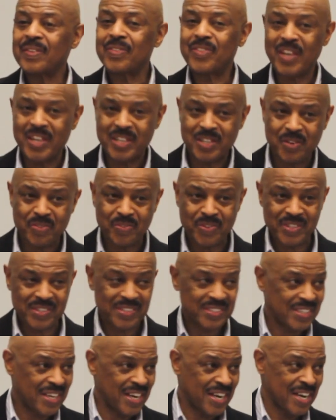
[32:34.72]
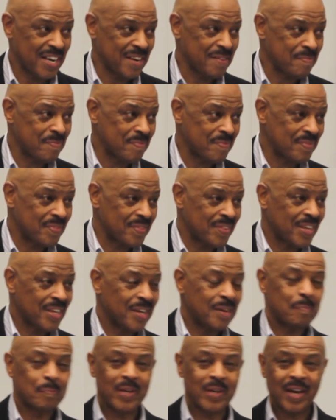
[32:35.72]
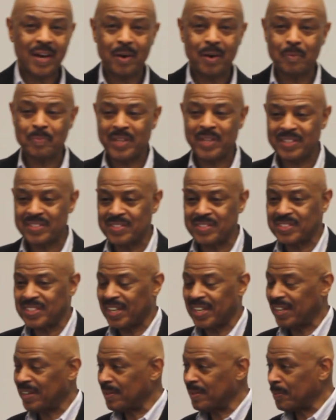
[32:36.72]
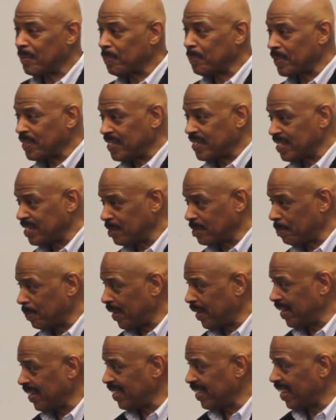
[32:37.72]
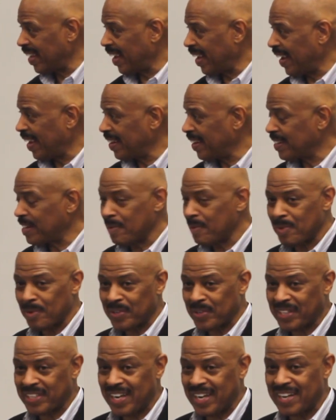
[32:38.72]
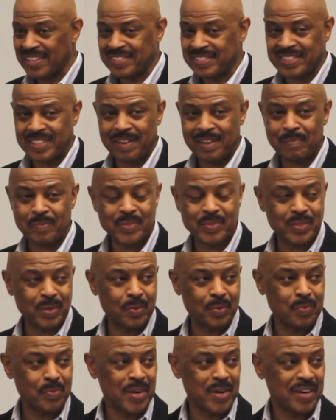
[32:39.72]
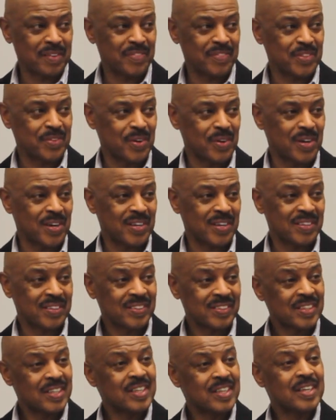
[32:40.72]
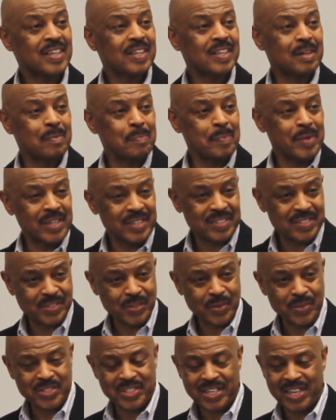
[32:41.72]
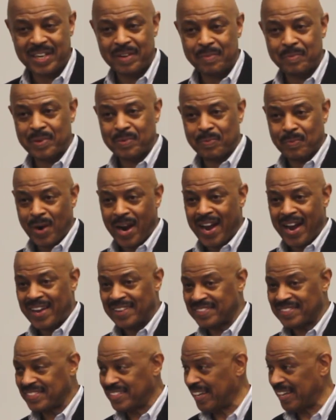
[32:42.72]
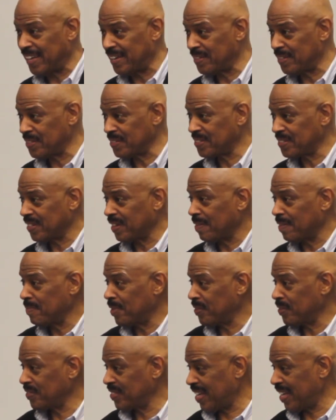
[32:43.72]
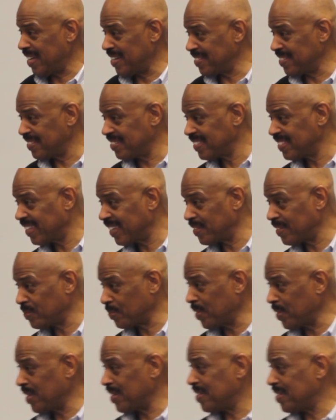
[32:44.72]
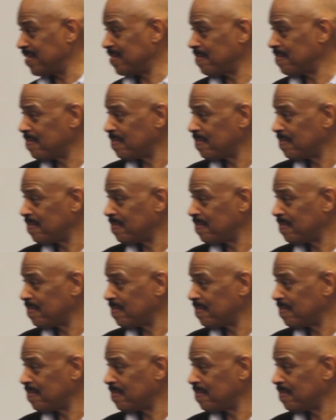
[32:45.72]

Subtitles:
Thank you for your time, but I hope that you participate and come up with a concept so one of you all could be associated with Wise Tales of Motown as well.